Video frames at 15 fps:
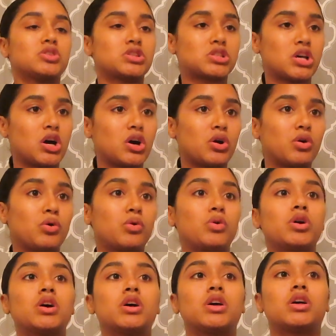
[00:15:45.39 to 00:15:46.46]

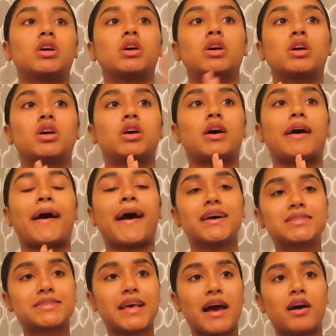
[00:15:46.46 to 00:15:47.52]
So I
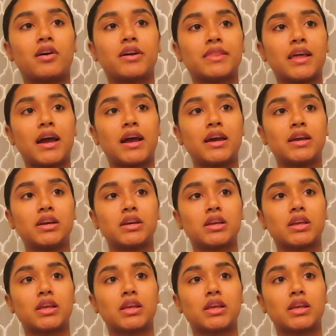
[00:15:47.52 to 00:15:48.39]
sat on that,